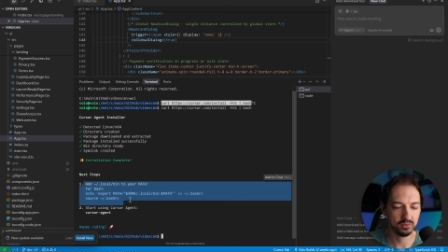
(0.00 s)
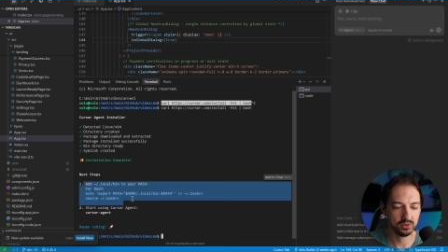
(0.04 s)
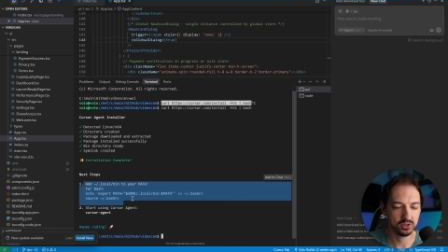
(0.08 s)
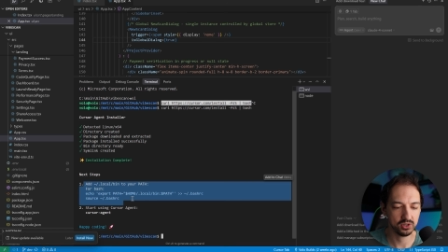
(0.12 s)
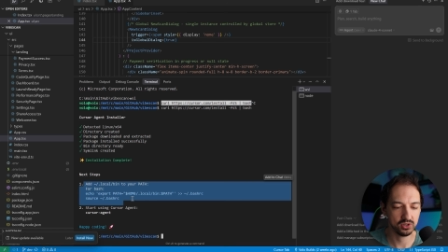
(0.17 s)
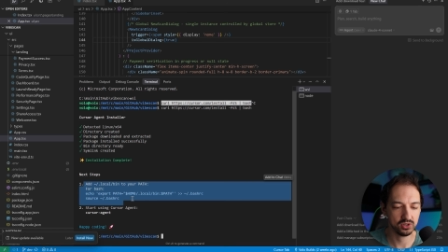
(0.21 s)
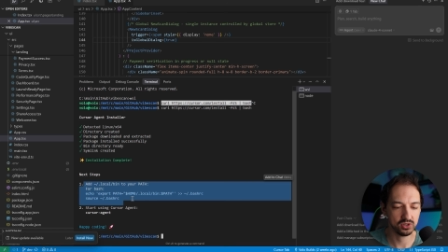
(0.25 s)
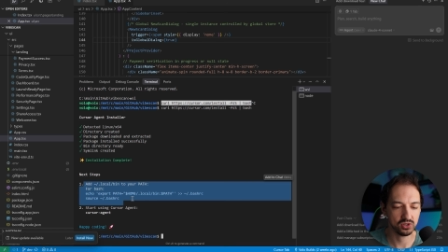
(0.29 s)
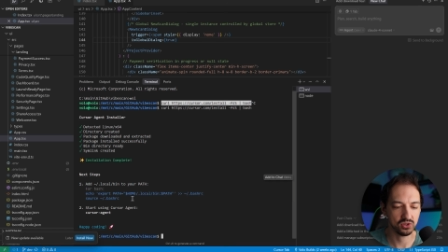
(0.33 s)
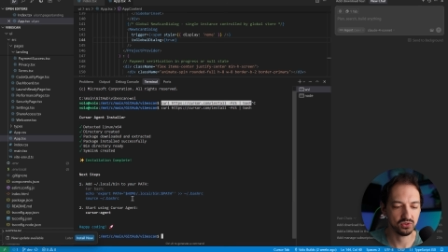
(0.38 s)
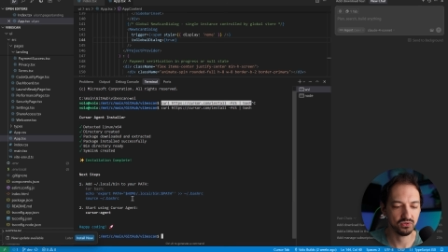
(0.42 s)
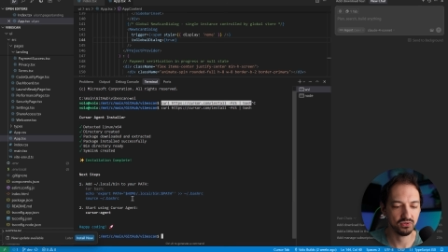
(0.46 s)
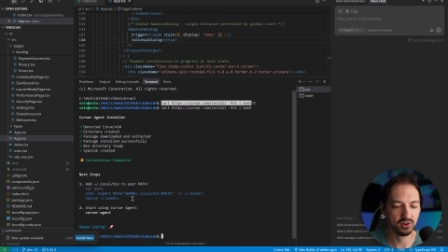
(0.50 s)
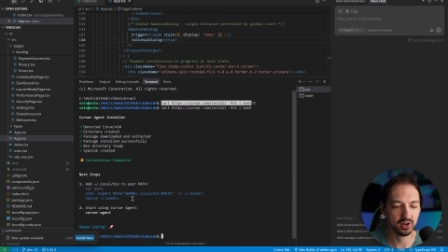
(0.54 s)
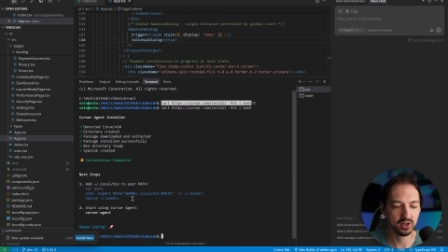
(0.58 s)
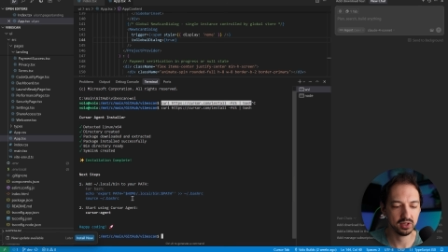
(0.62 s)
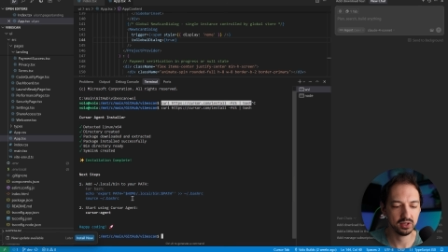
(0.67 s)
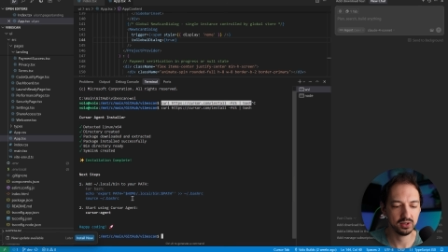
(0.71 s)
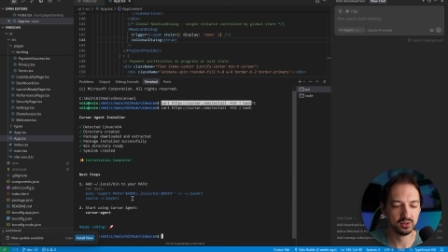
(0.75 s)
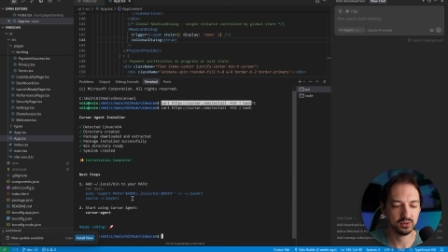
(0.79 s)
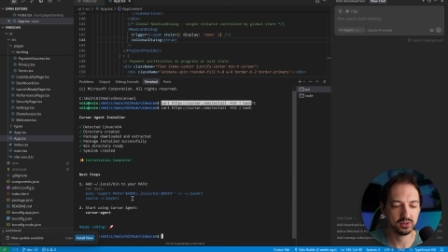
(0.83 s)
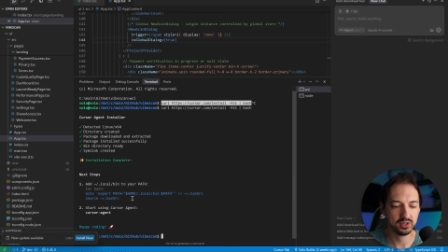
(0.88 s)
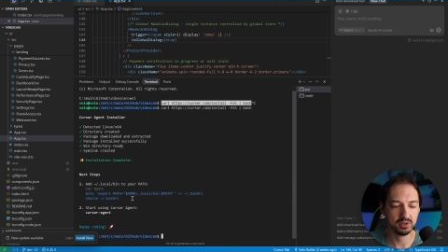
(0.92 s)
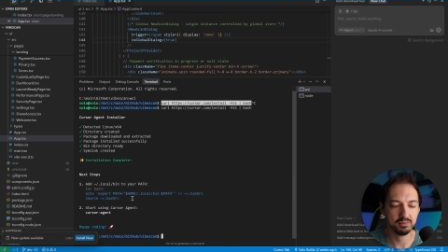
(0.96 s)
which you should
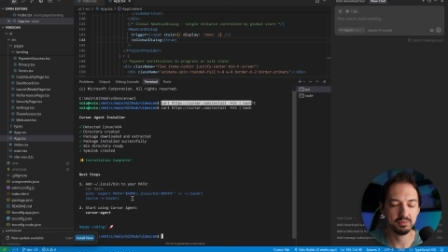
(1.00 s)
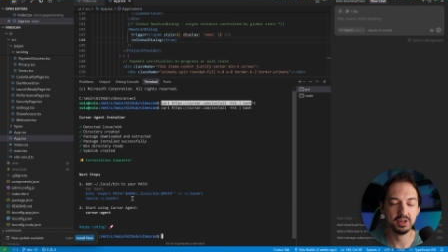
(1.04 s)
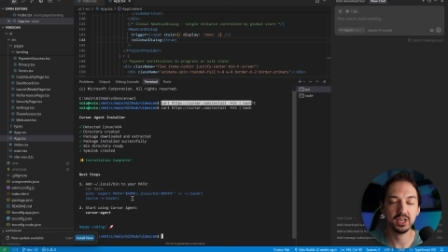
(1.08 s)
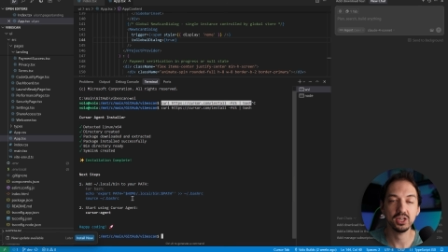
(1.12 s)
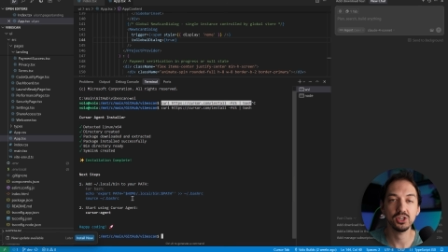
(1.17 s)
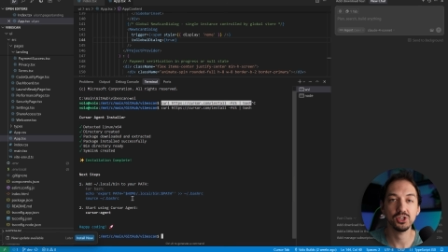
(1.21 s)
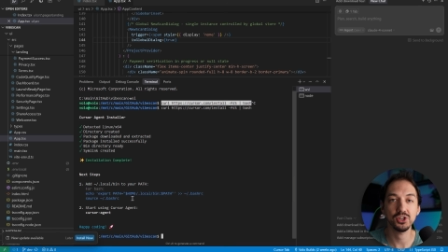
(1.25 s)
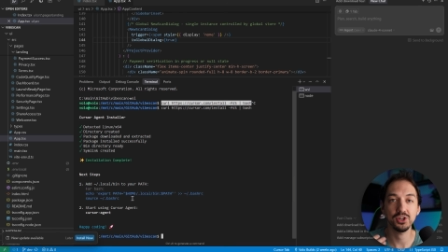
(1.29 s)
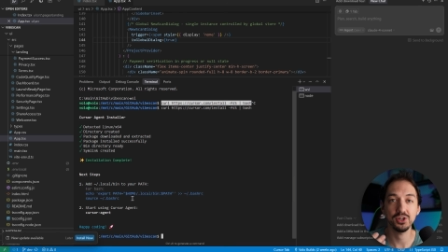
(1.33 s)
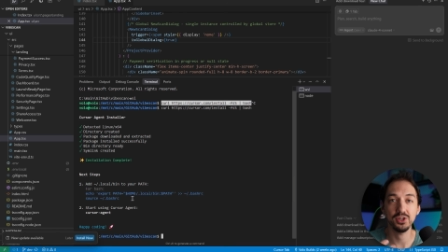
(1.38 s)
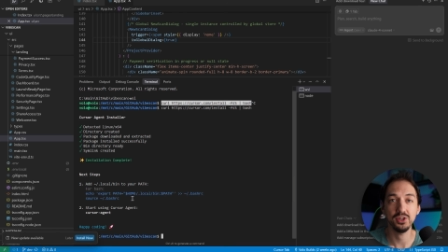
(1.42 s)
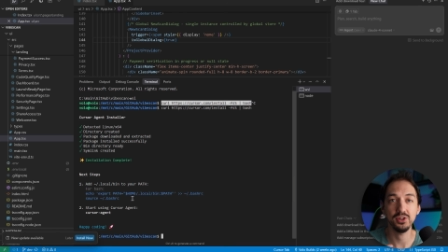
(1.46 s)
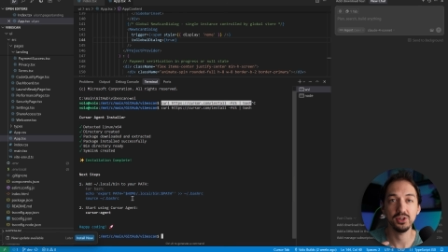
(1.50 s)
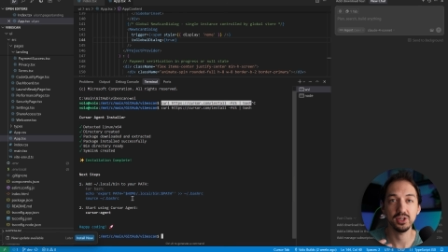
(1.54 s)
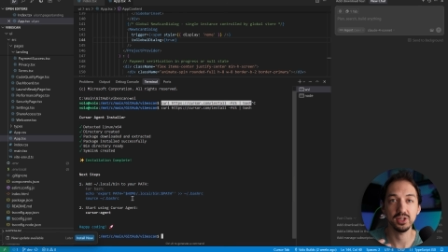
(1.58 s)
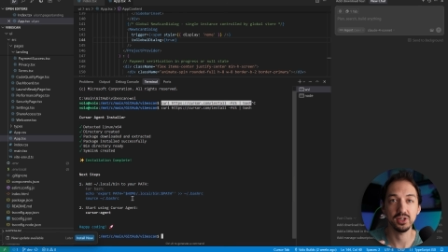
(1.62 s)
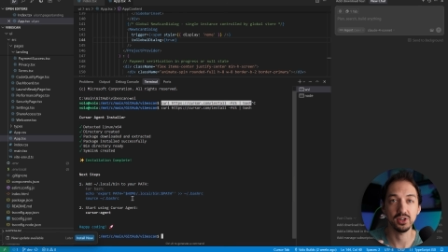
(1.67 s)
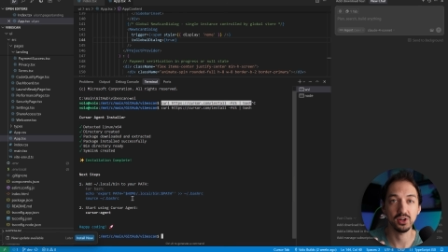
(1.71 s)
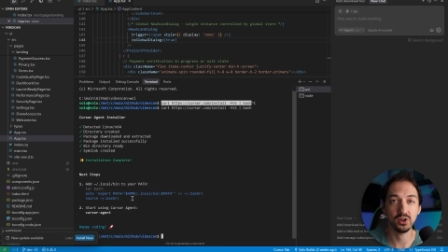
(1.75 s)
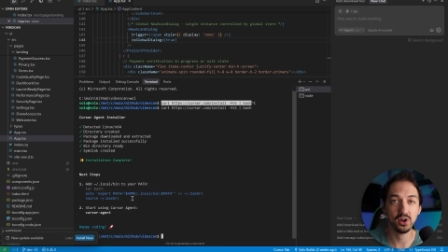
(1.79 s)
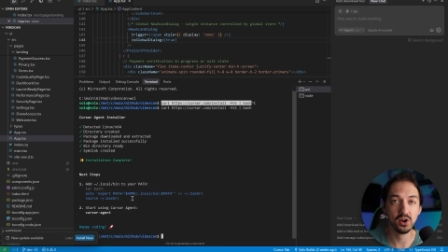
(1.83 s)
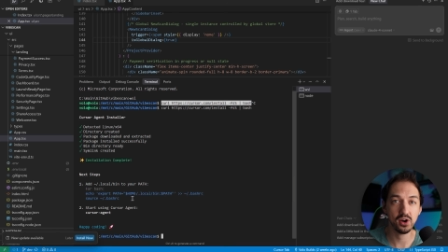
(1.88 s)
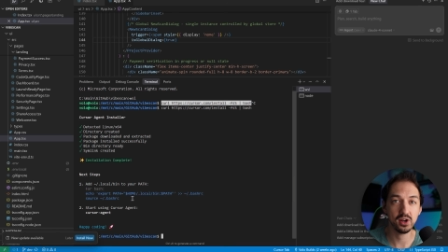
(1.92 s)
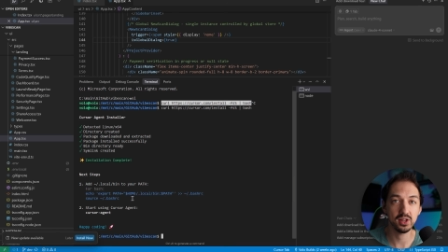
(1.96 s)
follow to make sure you
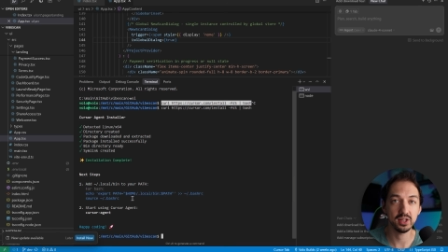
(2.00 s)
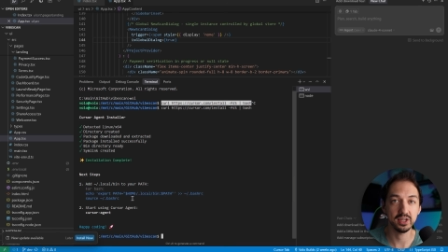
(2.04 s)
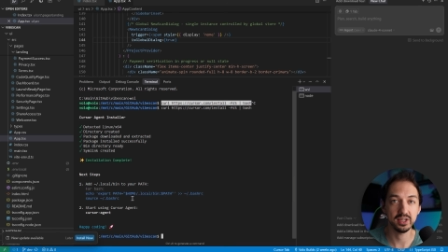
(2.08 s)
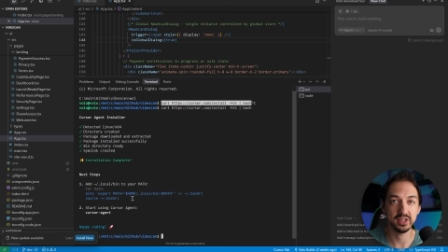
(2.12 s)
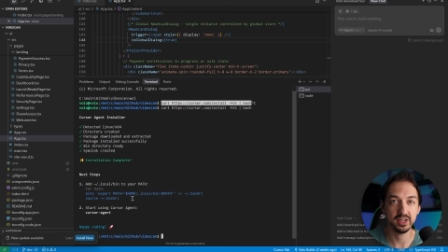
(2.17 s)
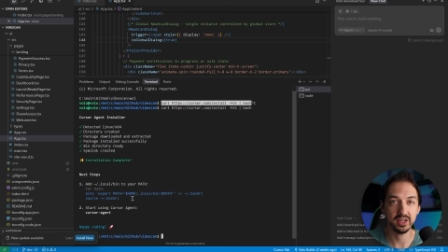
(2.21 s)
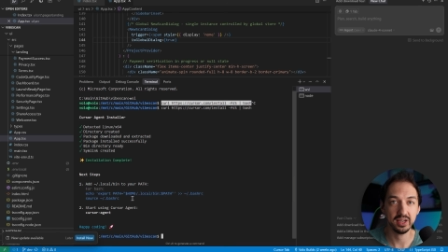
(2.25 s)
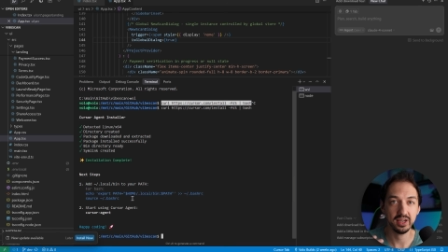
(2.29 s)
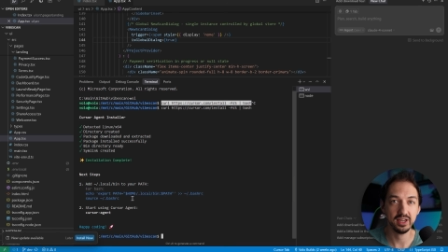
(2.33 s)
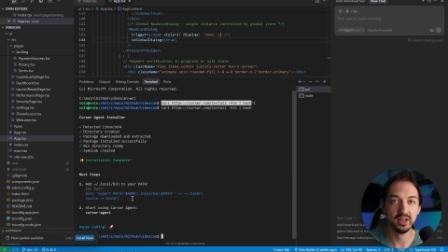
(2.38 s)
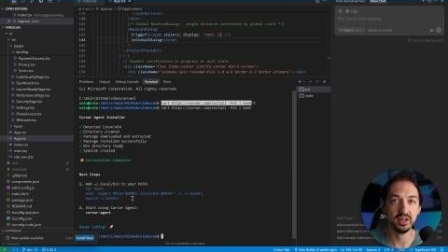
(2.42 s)
can call it